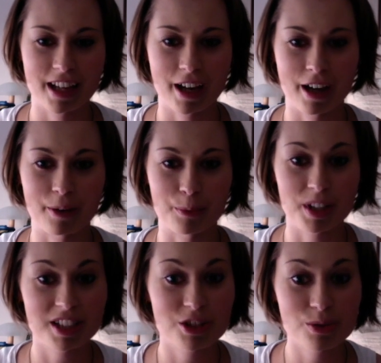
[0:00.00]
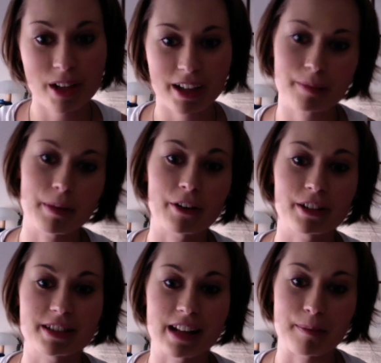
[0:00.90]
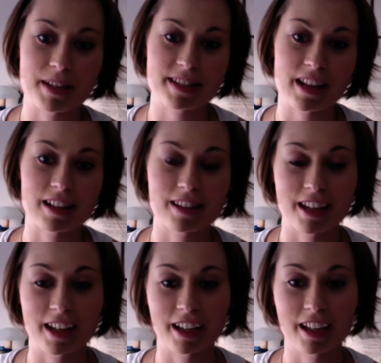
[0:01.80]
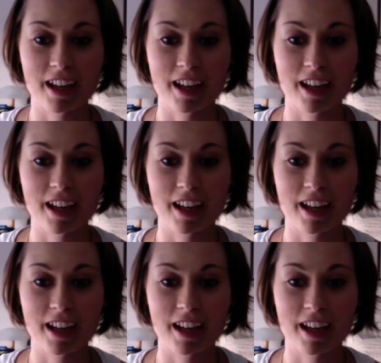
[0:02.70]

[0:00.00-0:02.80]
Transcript: What did you like about it? Did I miss anything?